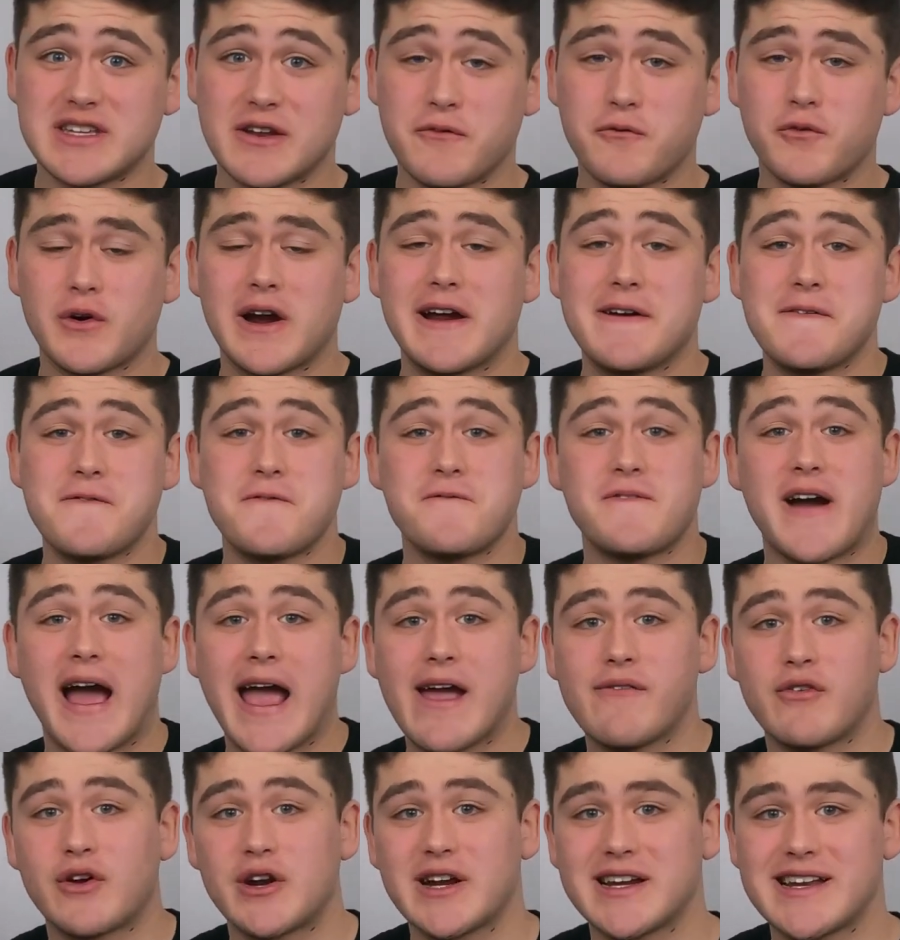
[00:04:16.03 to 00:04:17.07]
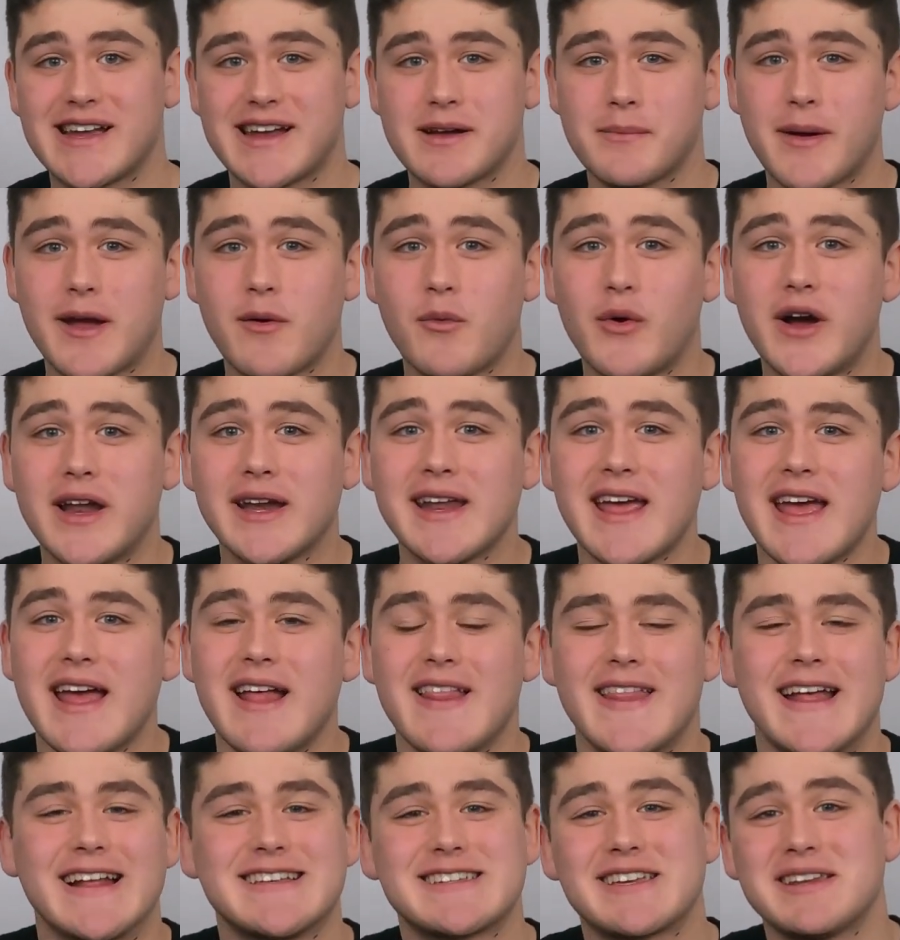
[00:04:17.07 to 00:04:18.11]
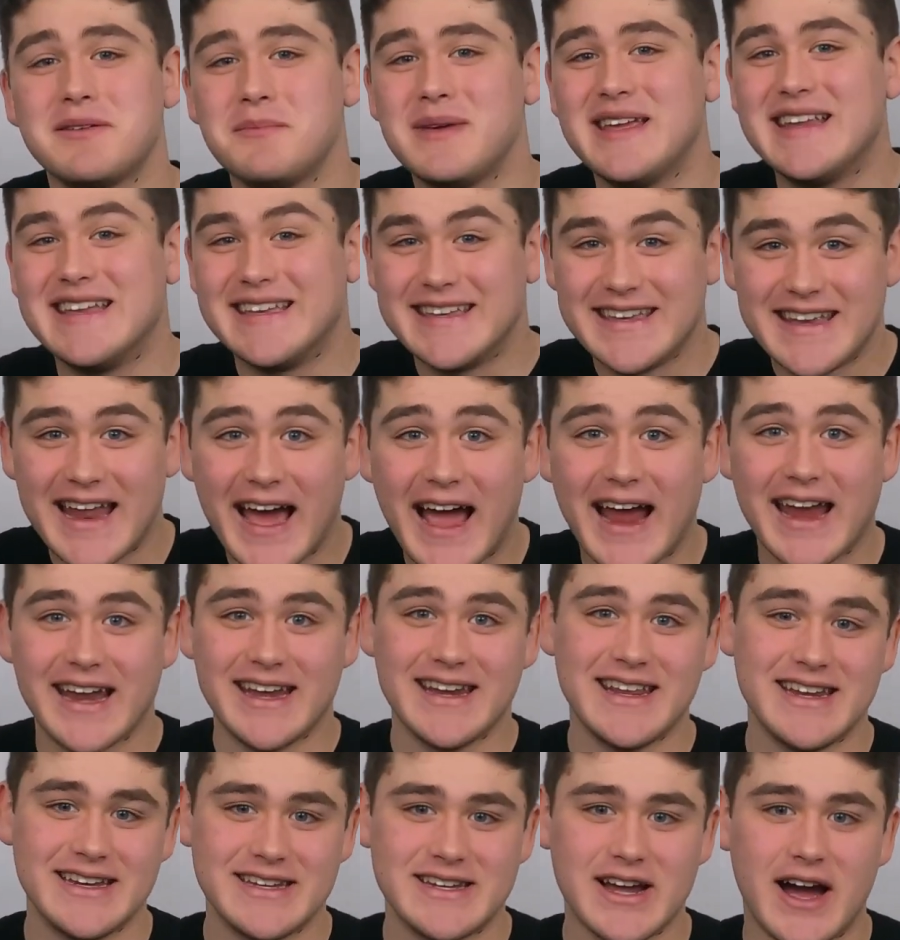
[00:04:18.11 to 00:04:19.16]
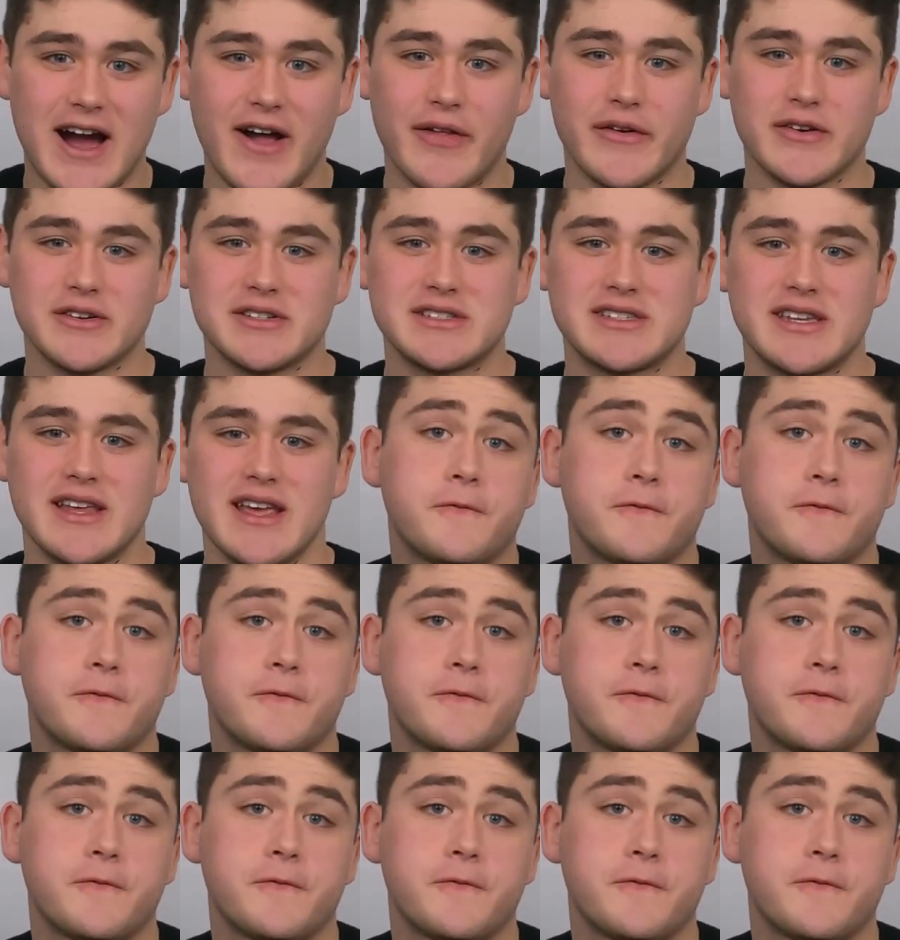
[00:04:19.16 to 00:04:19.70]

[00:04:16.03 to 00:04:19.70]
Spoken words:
And for a 500 gigabyte one, that's going to be $90.